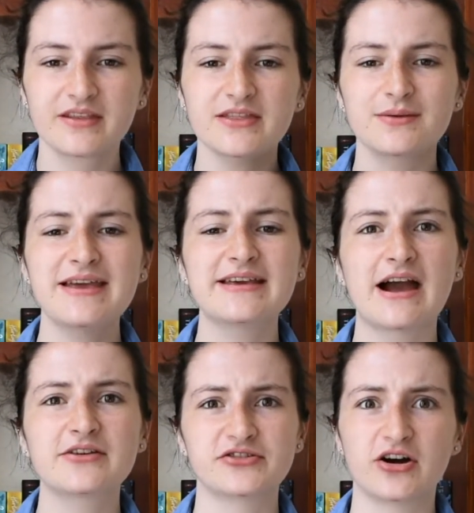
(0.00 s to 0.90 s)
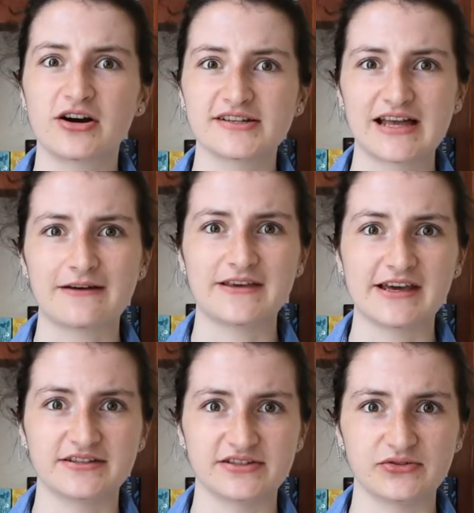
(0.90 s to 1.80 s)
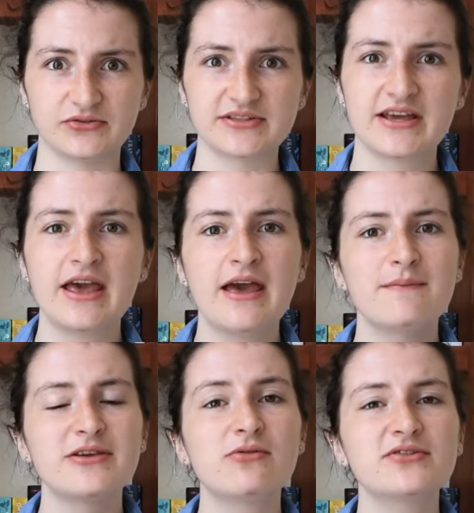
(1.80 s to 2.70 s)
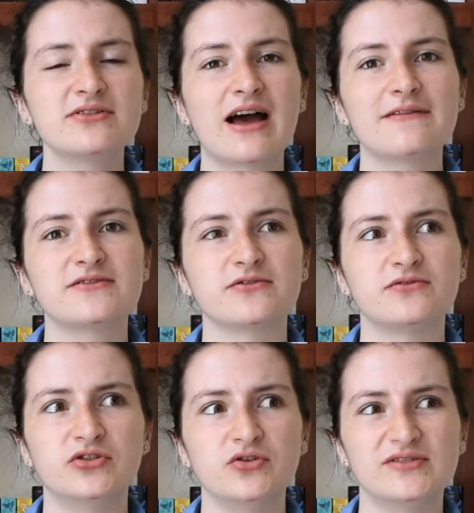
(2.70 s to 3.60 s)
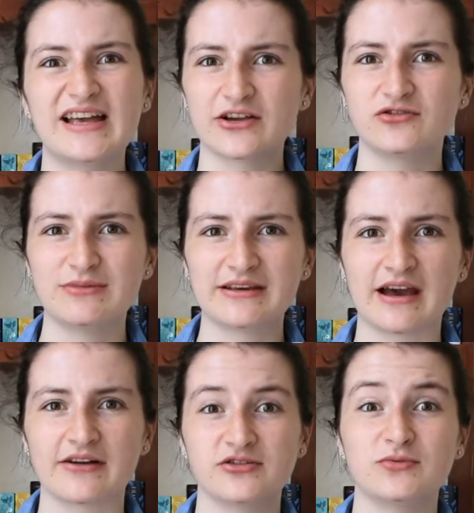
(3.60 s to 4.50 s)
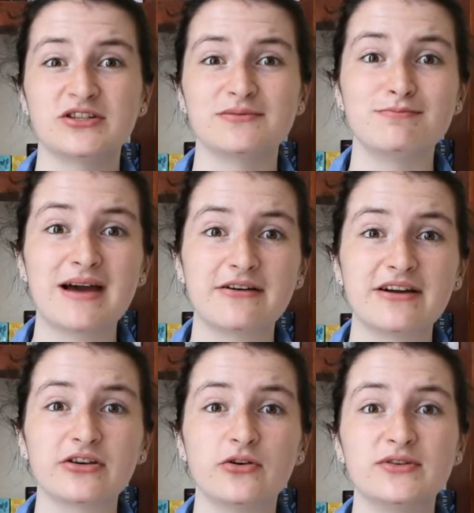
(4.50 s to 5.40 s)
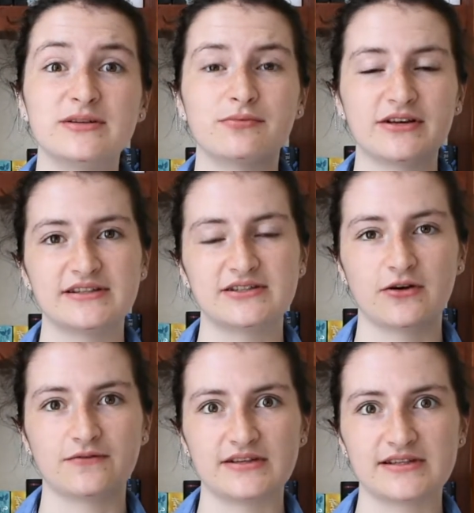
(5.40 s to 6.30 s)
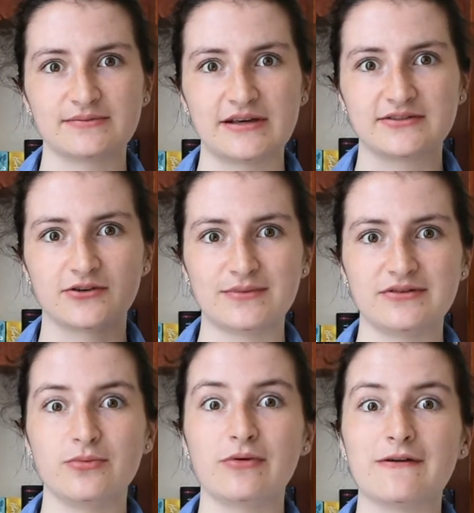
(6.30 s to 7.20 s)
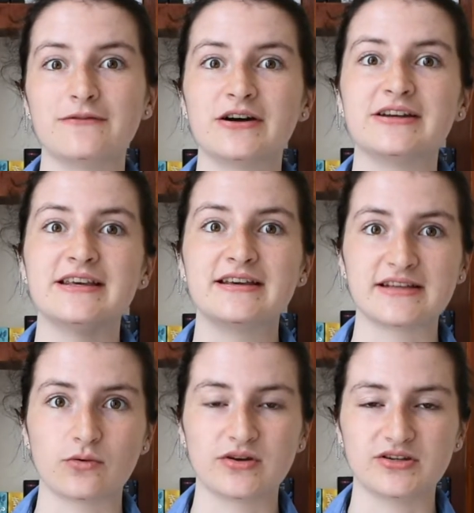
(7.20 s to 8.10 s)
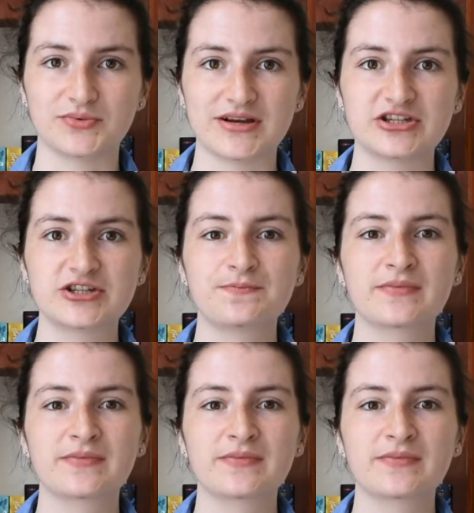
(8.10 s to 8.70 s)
The main characters are Safi and Isolde, but you also have sort of two secondary main characters, which is Merrick, who is a prince of this place called Nubrevna, and he is a Windwitch,